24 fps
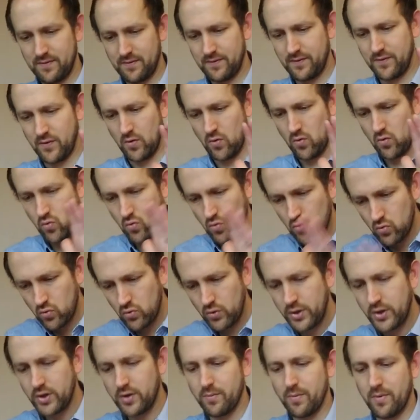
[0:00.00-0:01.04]
for
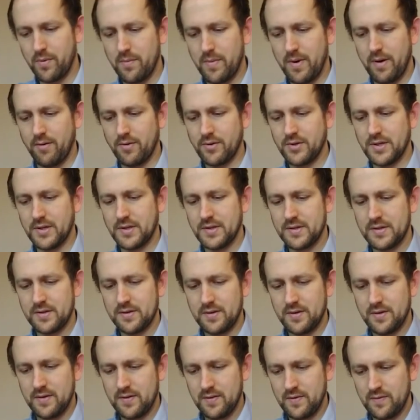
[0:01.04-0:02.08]
all human marriages